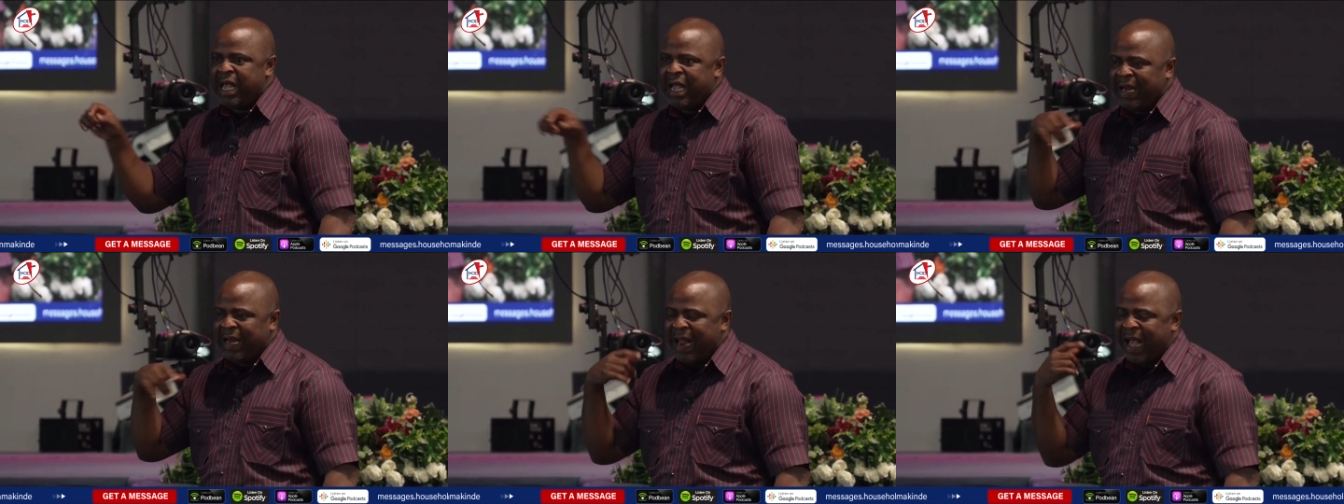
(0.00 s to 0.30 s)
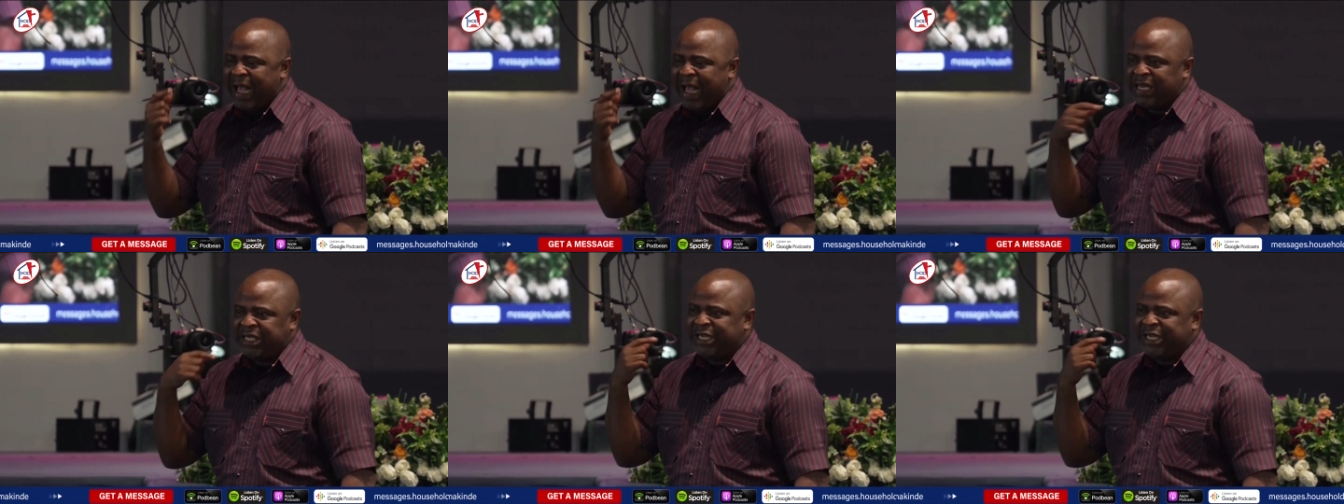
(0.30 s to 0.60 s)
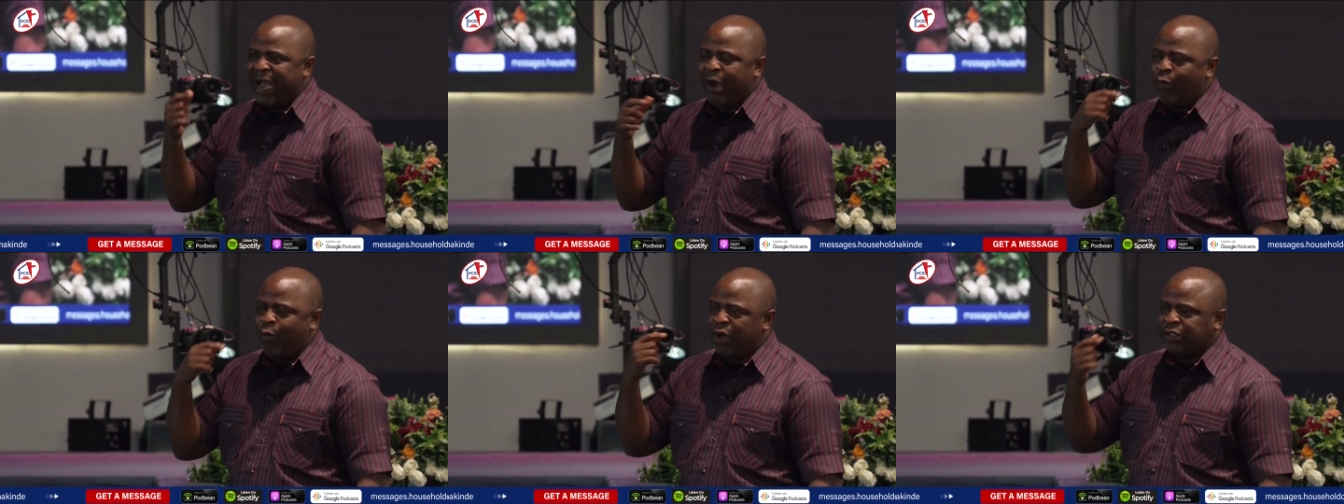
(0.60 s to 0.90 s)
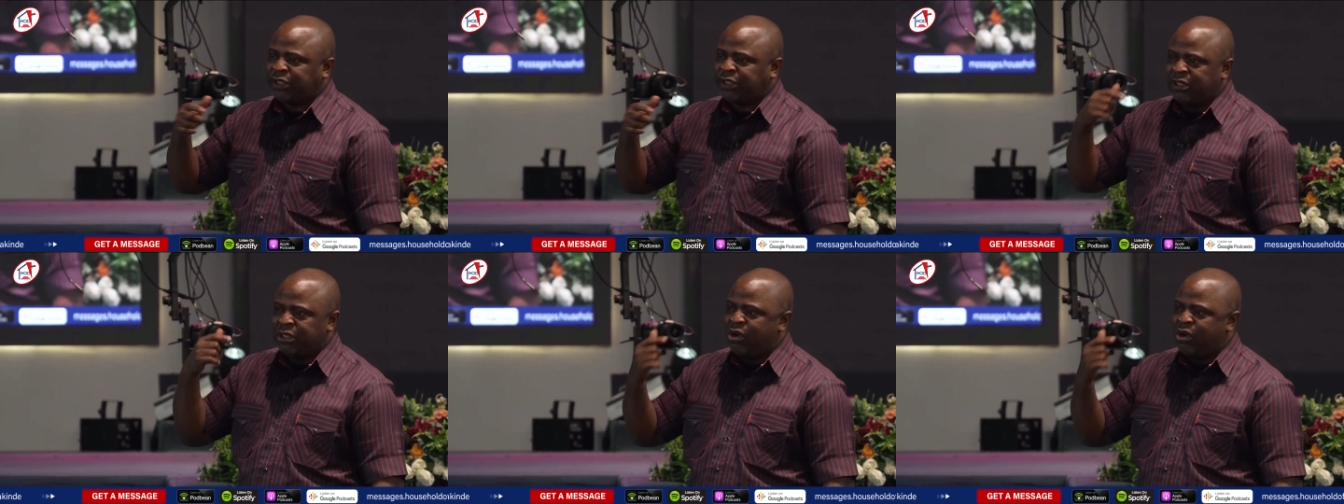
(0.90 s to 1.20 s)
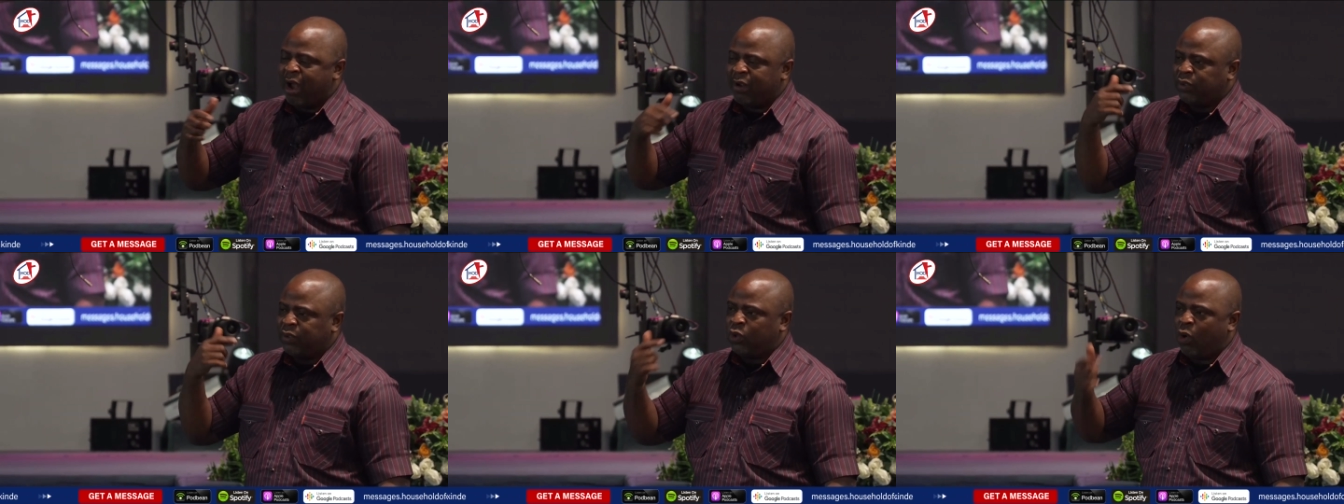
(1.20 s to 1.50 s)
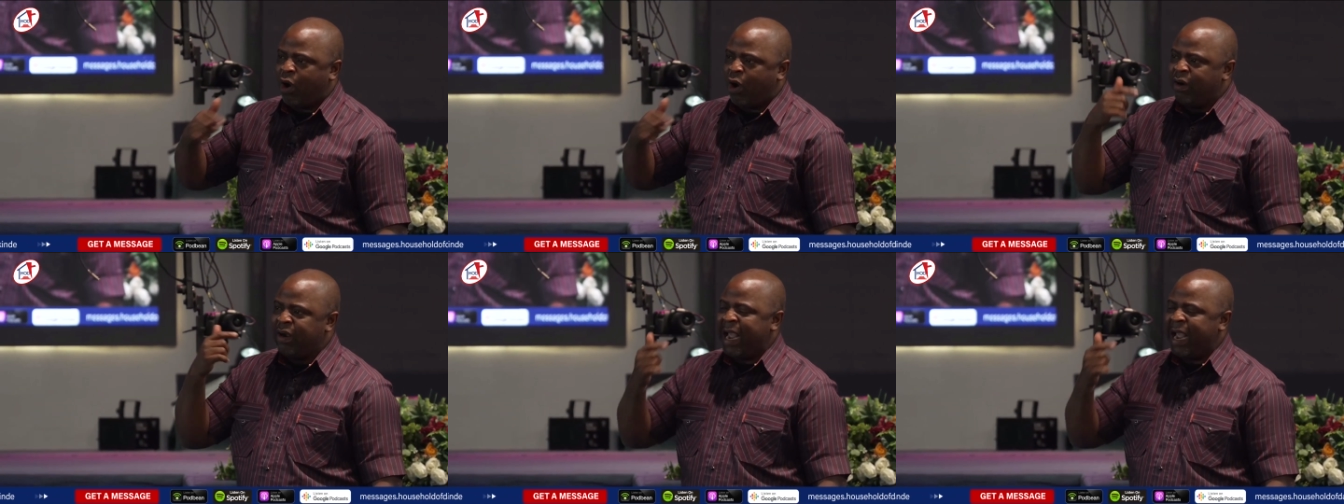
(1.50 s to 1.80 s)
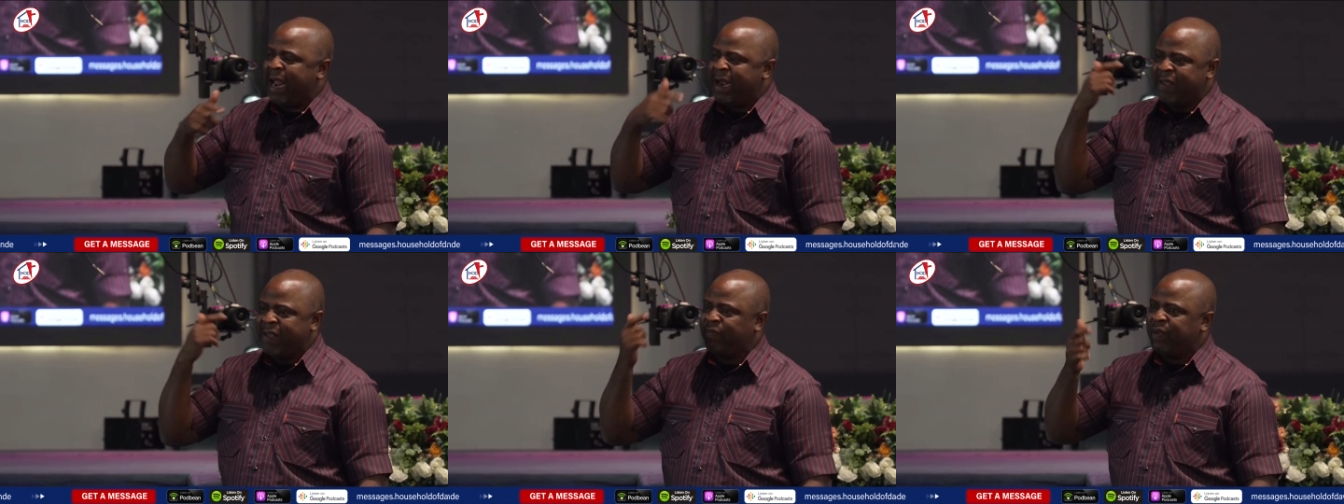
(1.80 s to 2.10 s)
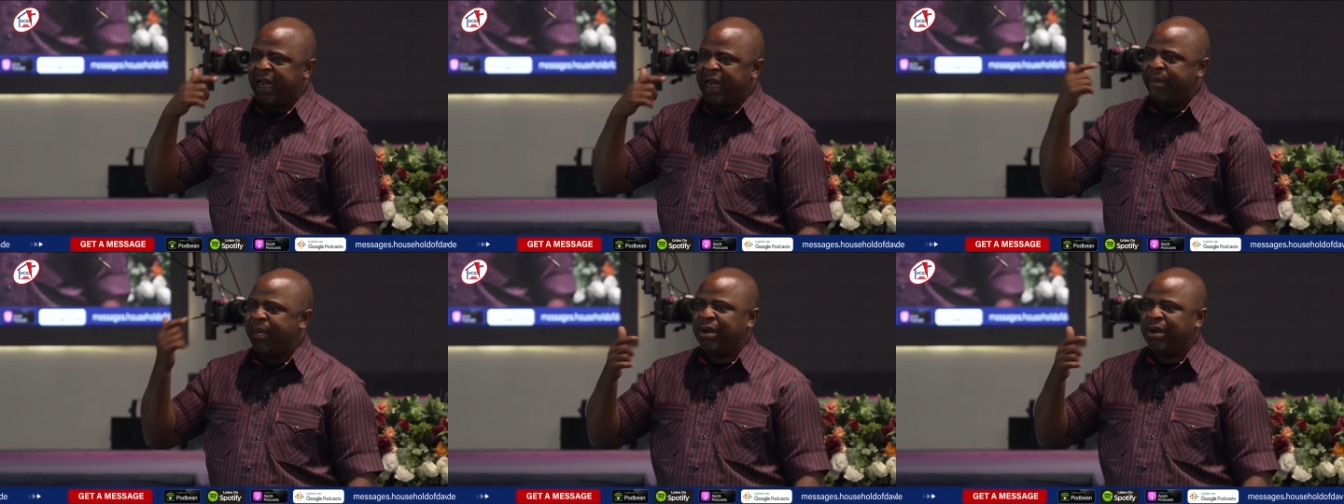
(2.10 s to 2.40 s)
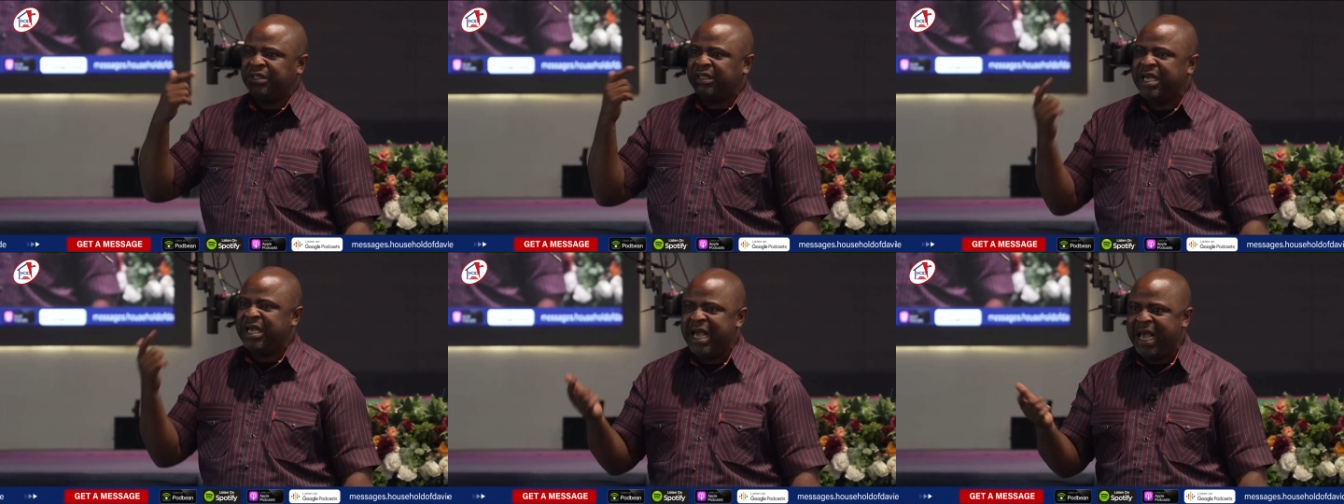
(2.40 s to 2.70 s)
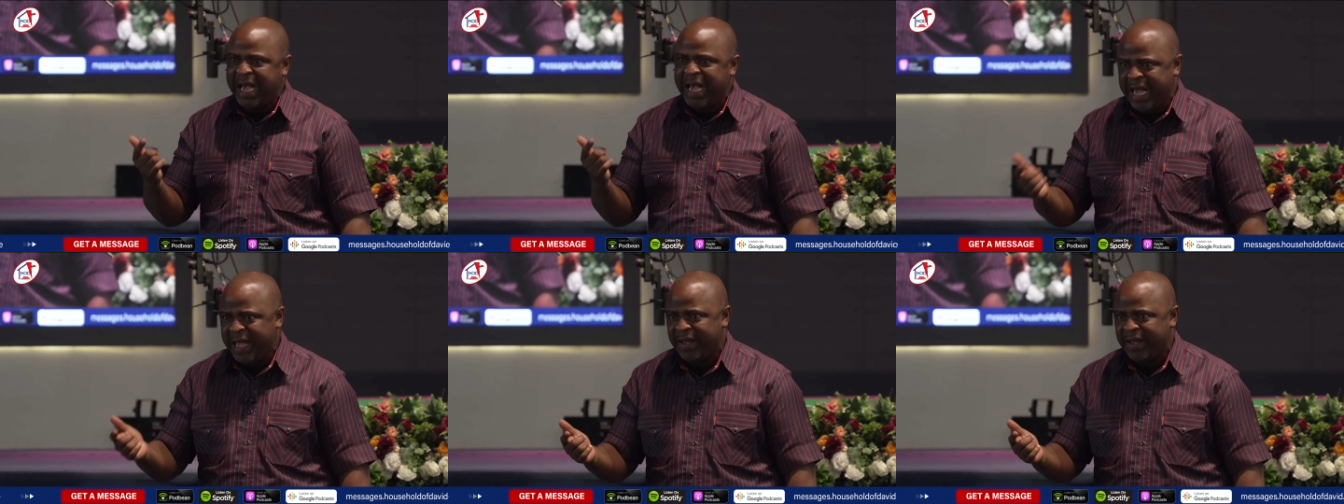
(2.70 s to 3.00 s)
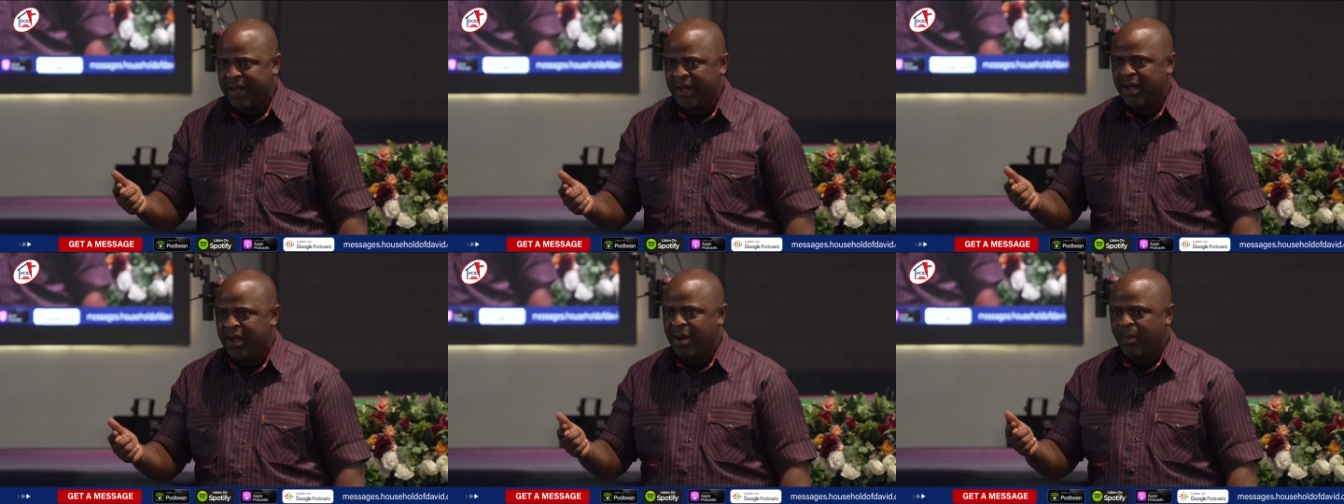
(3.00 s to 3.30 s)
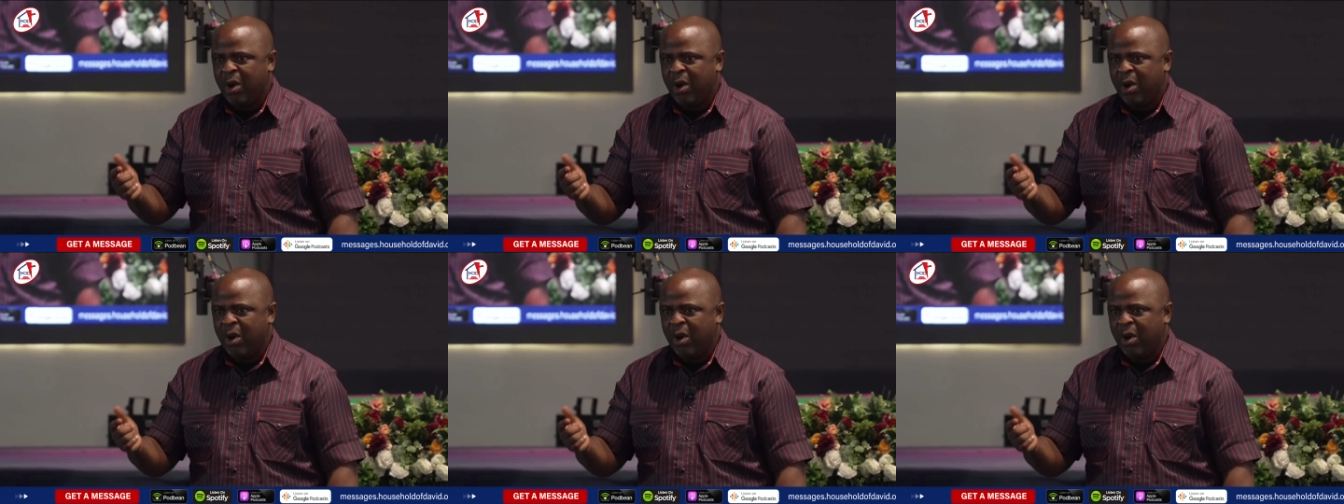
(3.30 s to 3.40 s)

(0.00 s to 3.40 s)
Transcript: Elijah was not told anything about ear,